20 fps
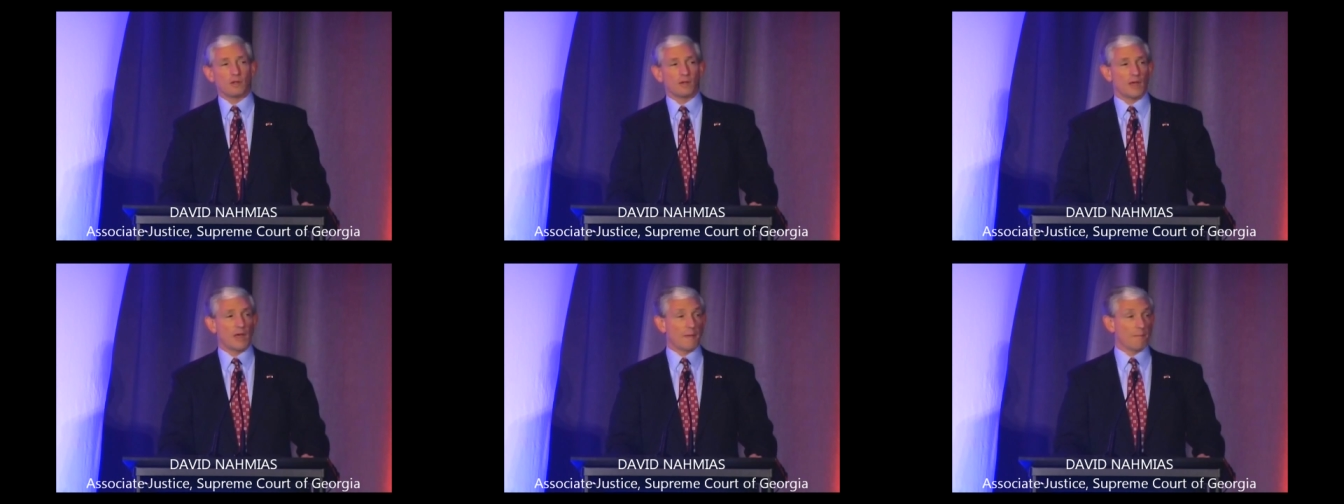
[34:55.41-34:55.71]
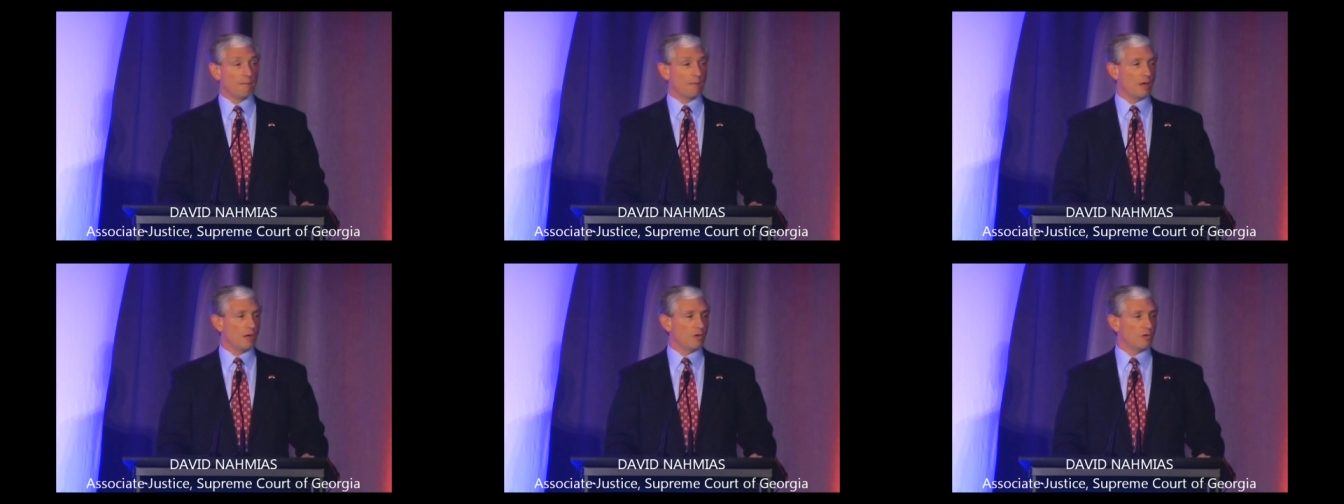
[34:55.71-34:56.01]
at
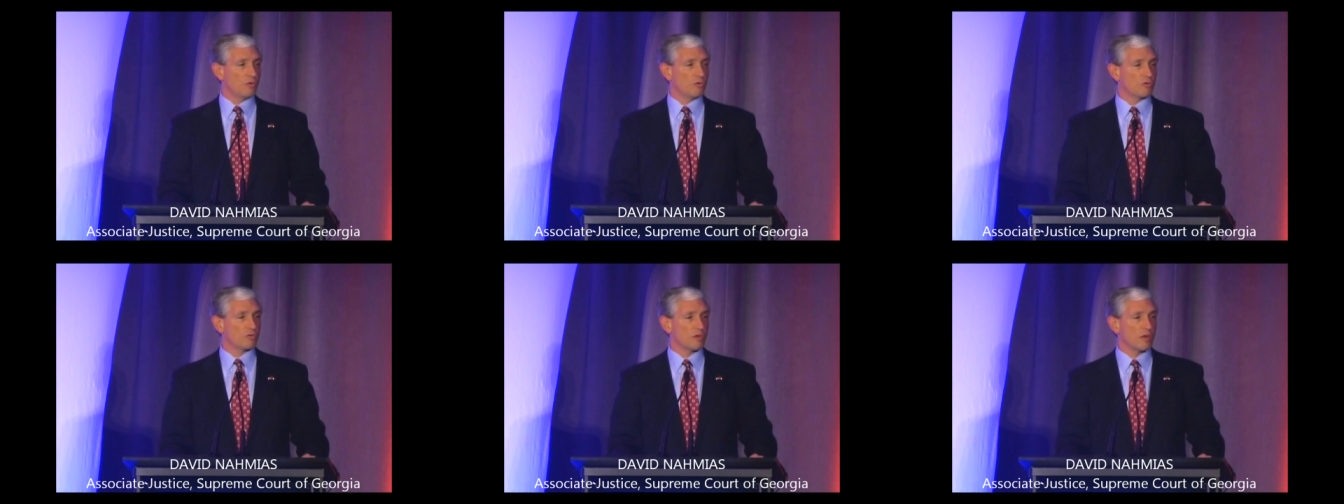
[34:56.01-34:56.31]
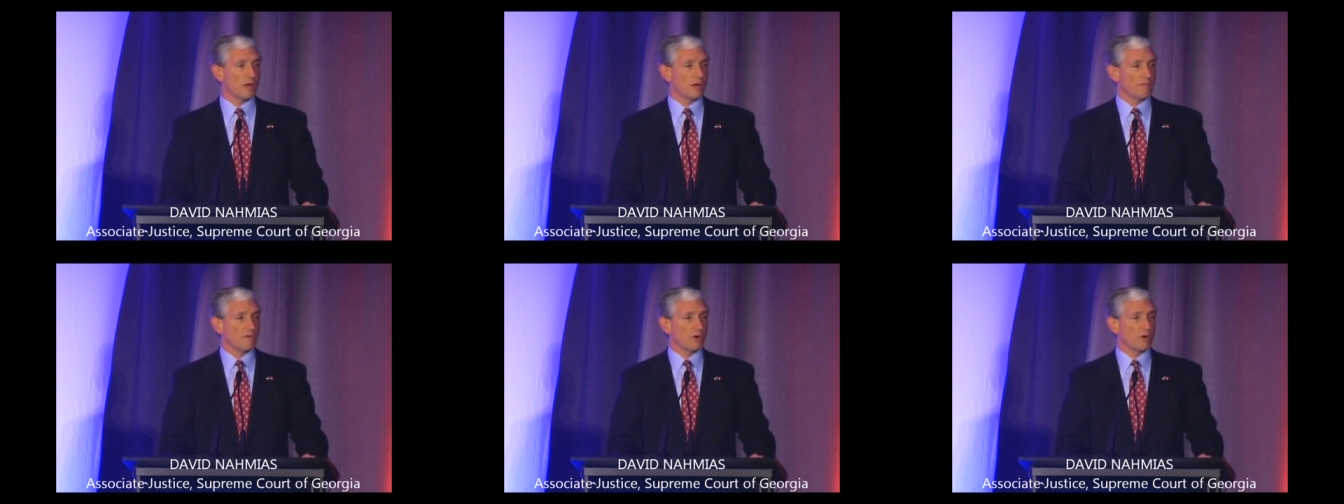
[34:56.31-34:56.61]
most
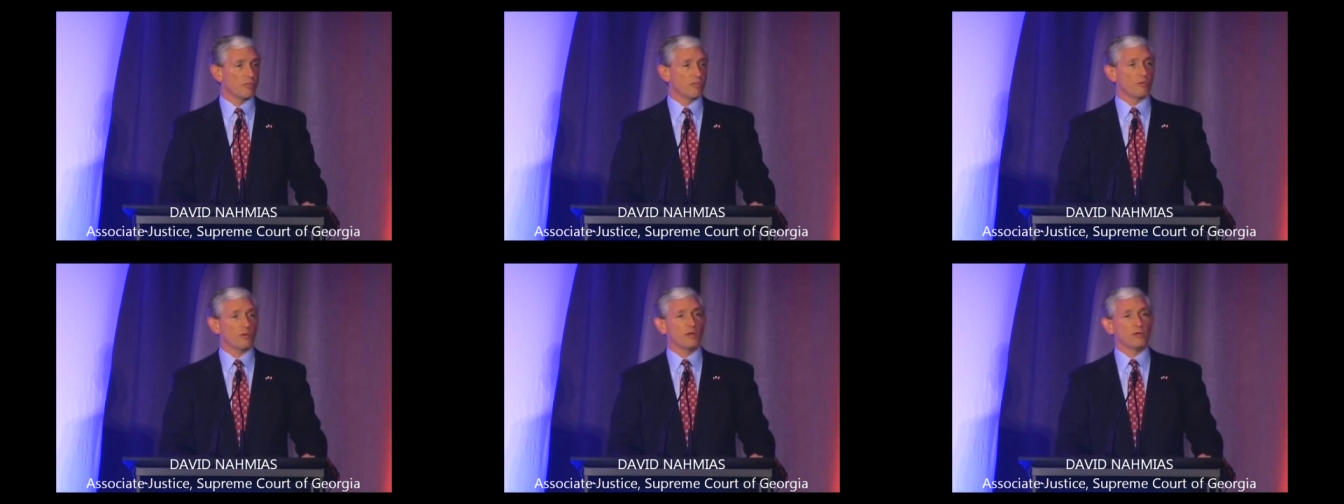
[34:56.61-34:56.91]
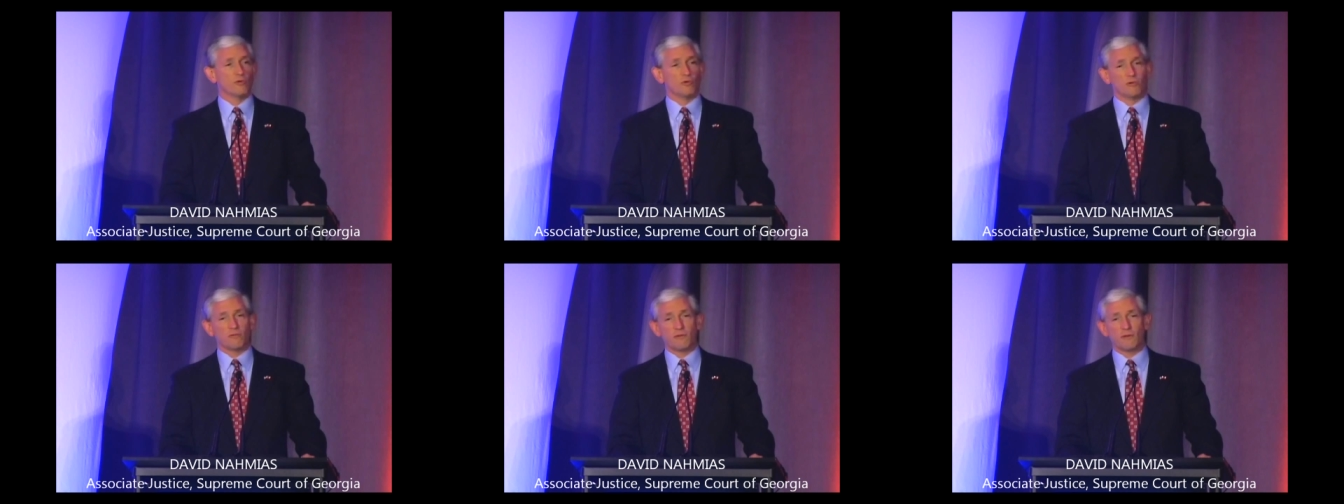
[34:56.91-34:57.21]
of our three
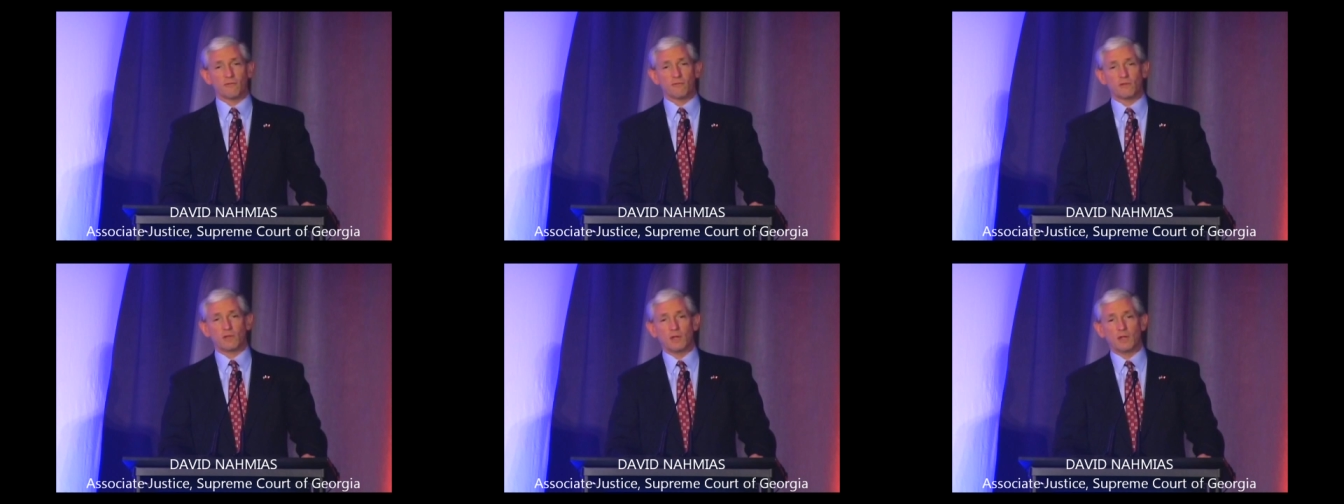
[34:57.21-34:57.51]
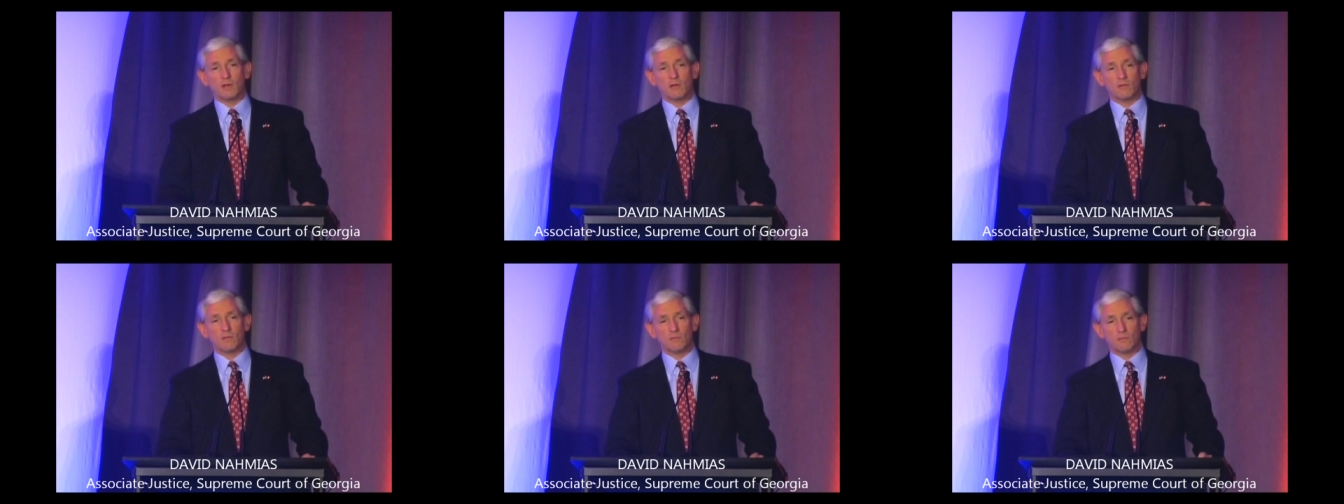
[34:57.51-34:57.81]
hundred
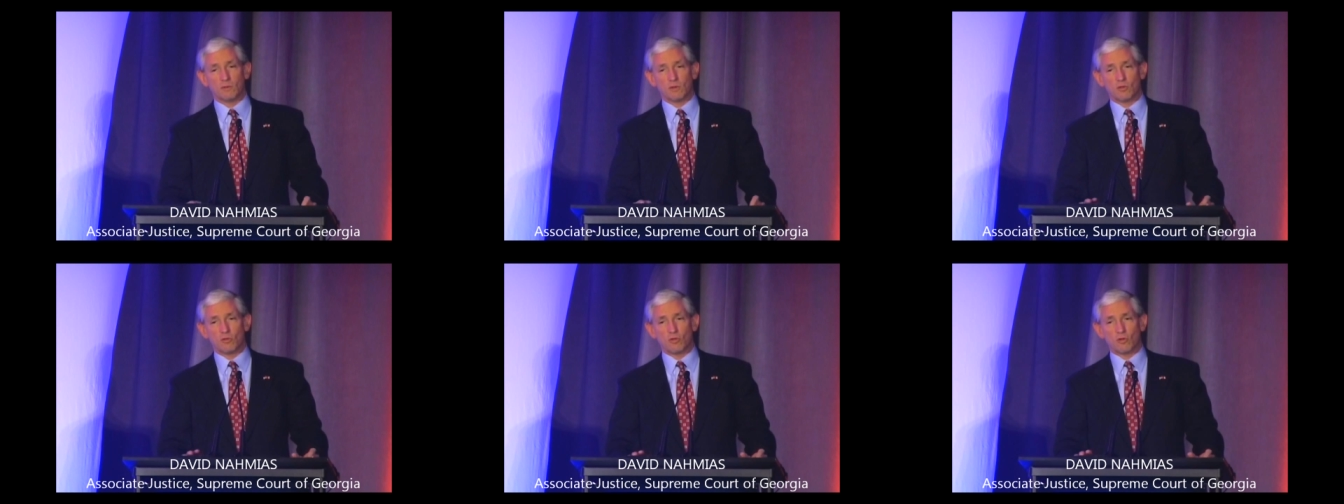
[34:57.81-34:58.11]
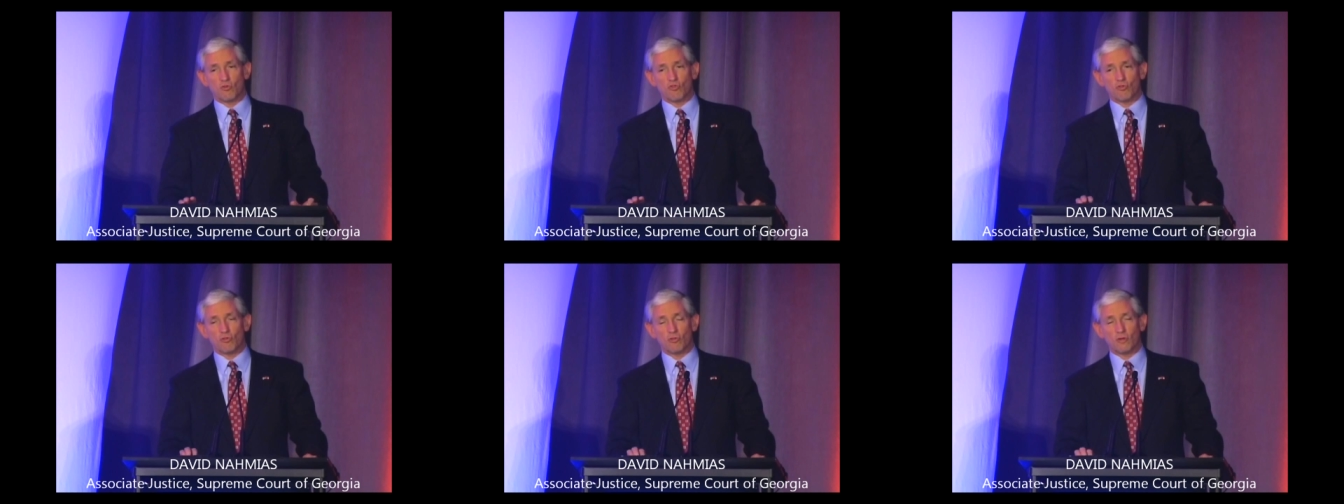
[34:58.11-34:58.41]
fifty
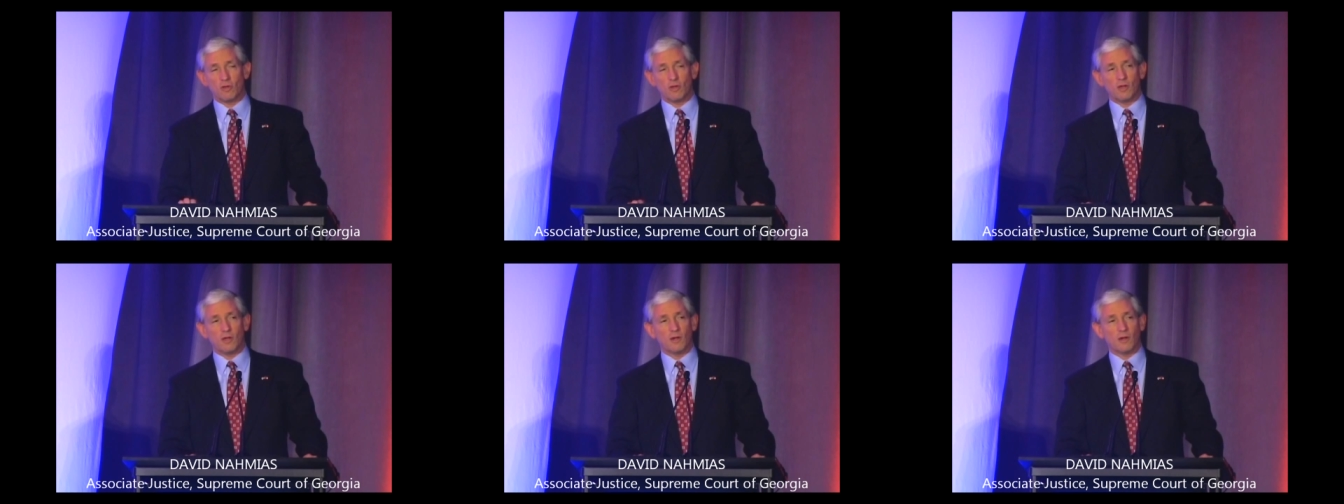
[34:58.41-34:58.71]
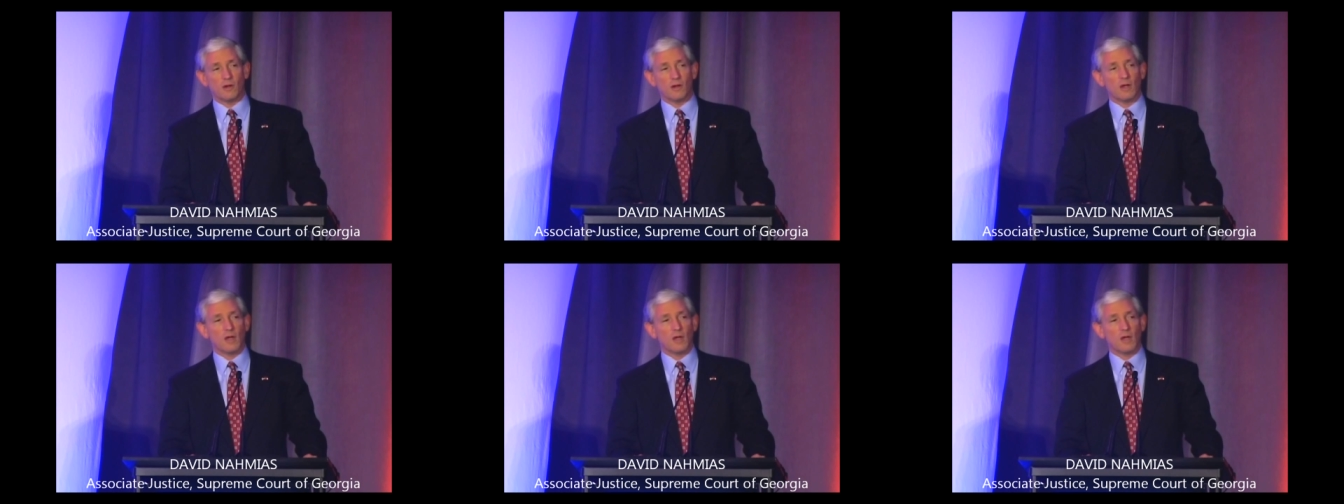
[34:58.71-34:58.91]
decisions a year.